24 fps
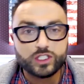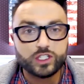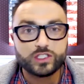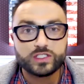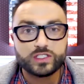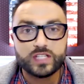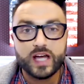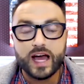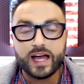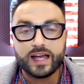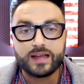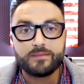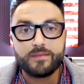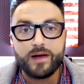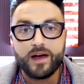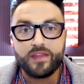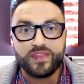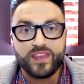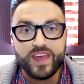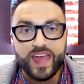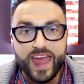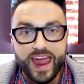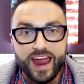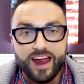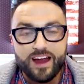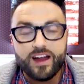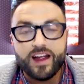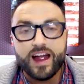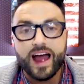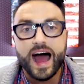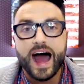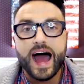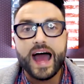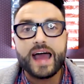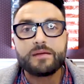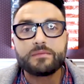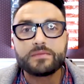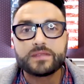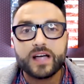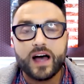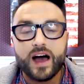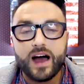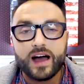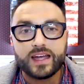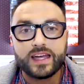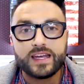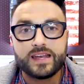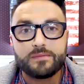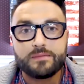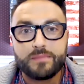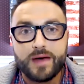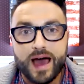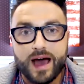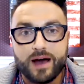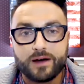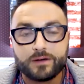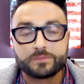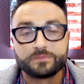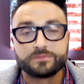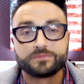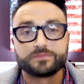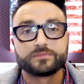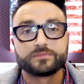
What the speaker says: Are you talking about the air? I am talking about